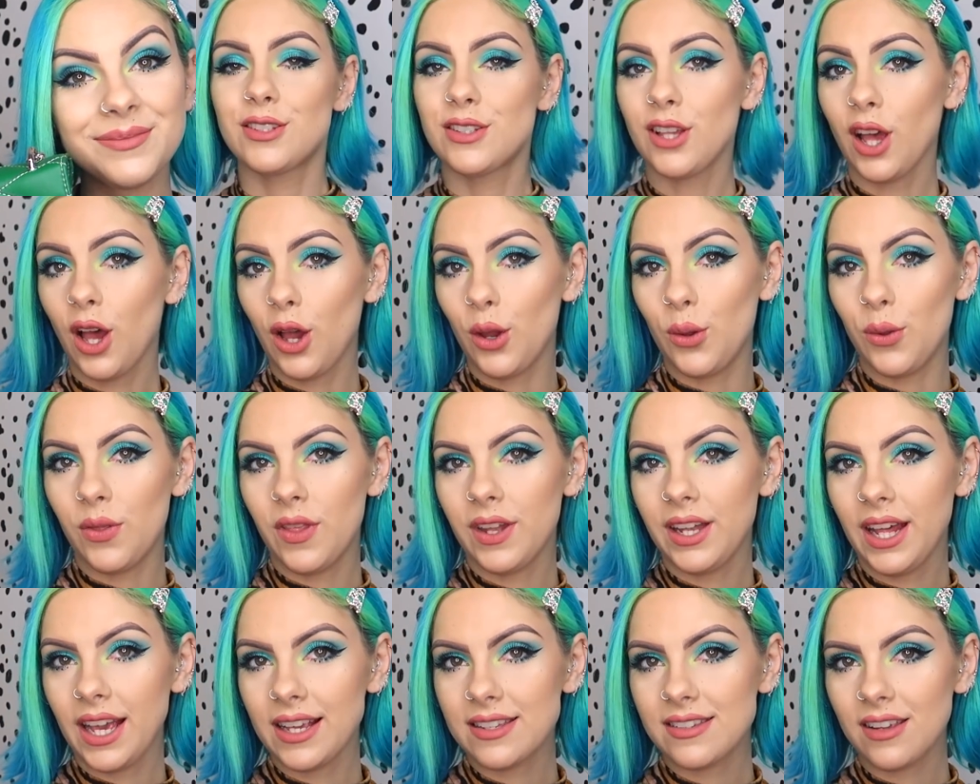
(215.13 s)
So
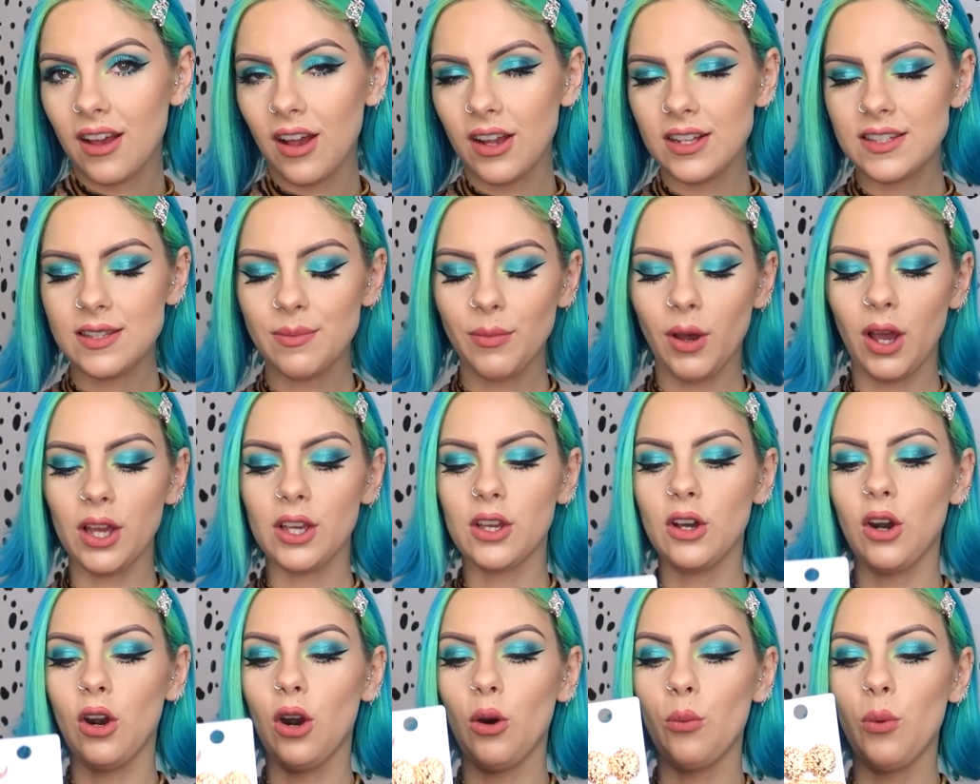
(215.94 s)
the next item
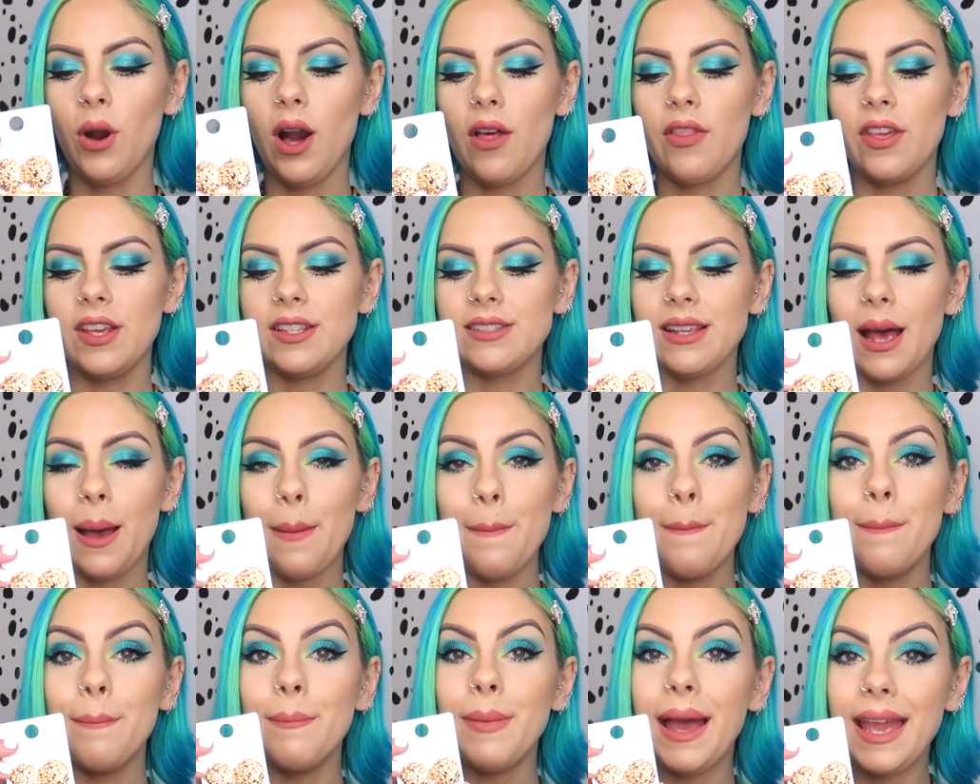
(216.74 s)
I got were these
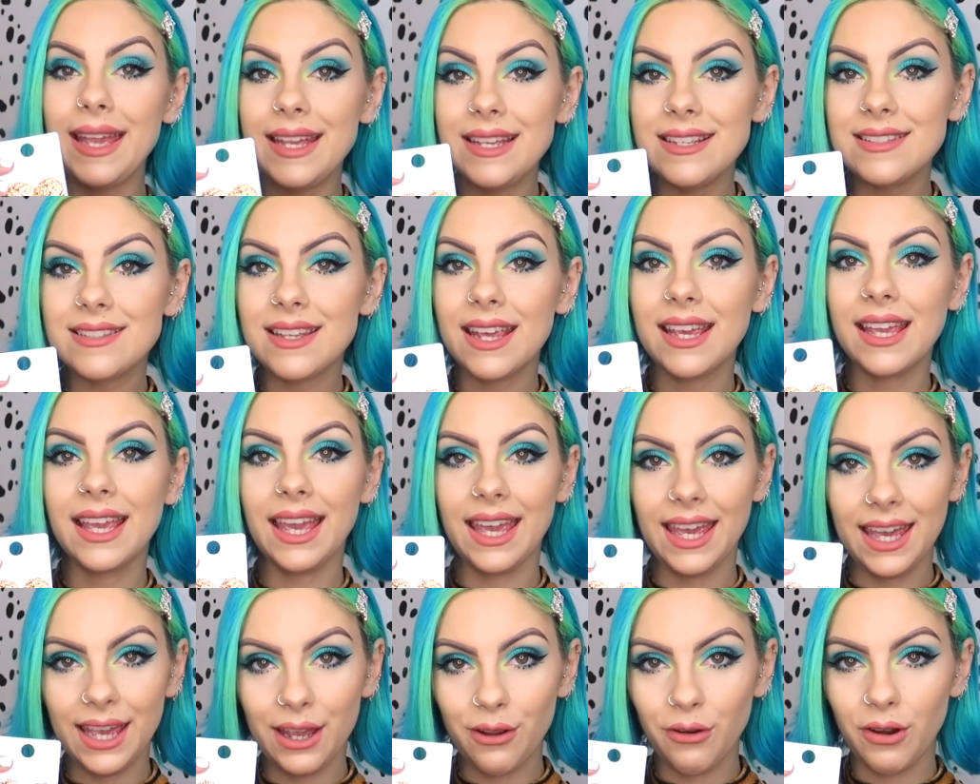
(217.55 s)

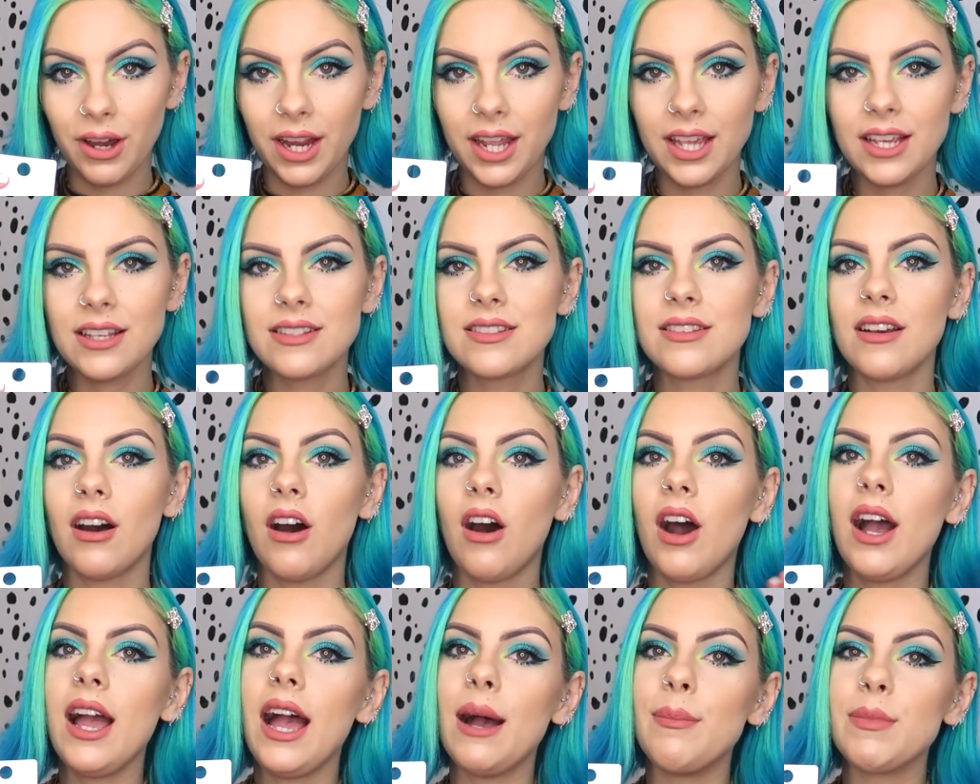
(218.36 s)
amazing earrings.
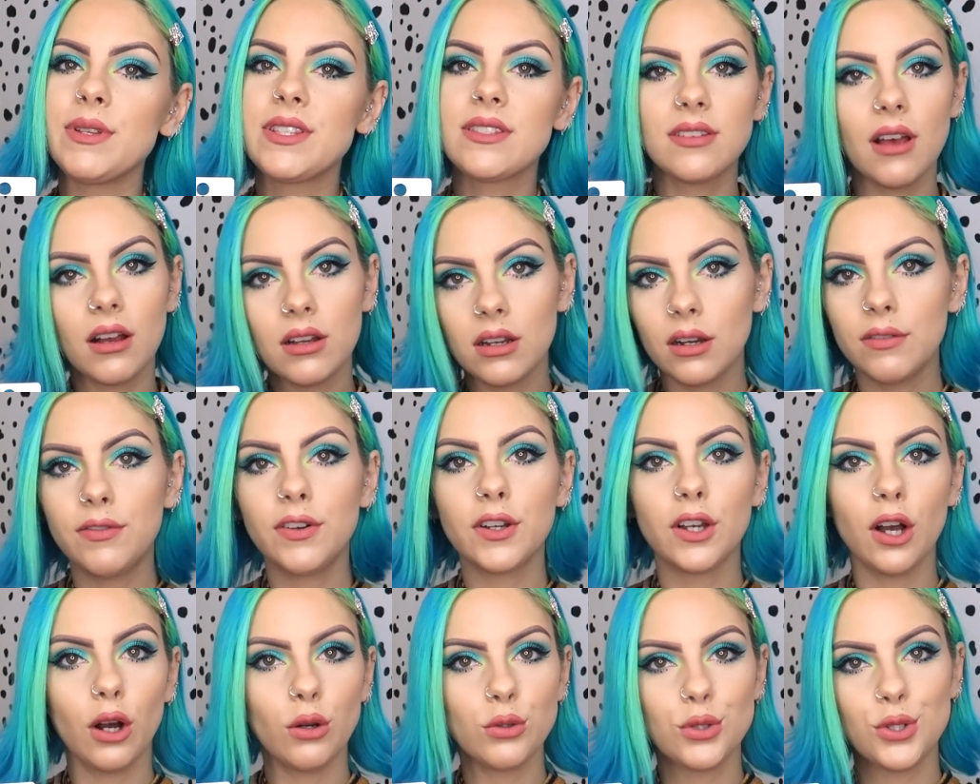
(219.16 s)
I am a sucker
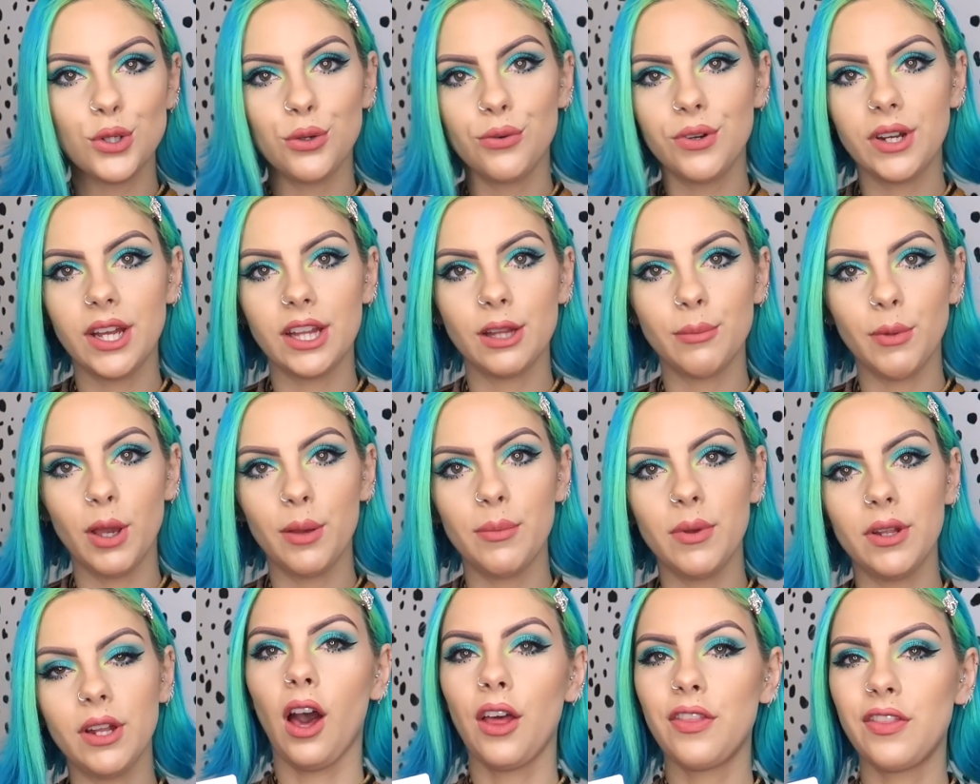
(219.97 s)
for gold jewelry at the
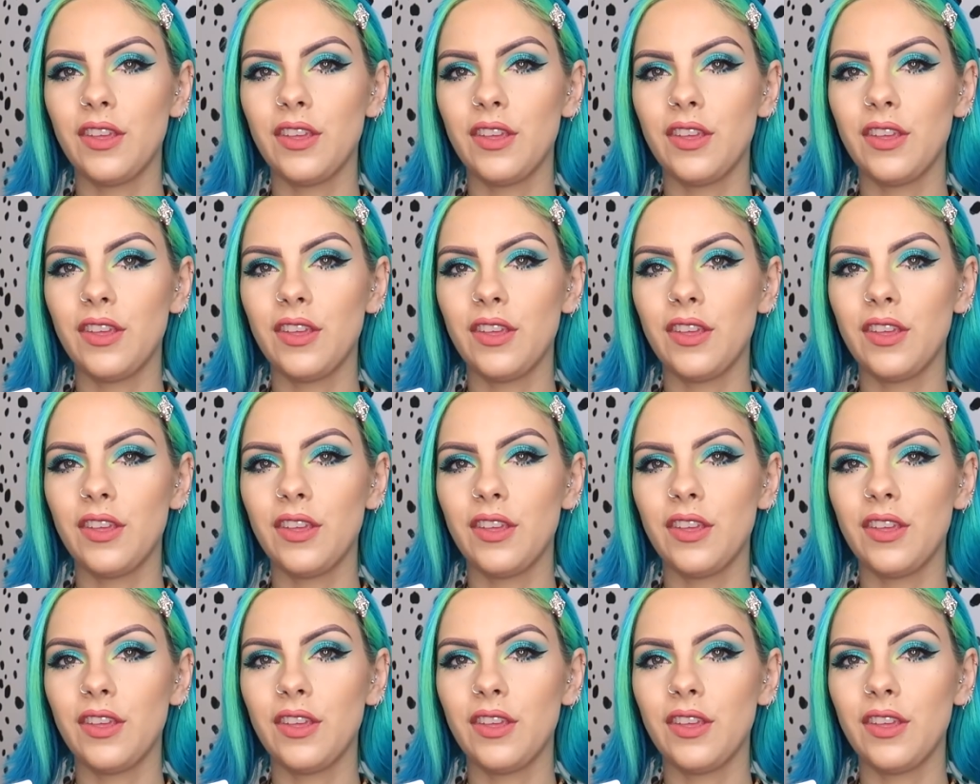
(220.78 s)
moment.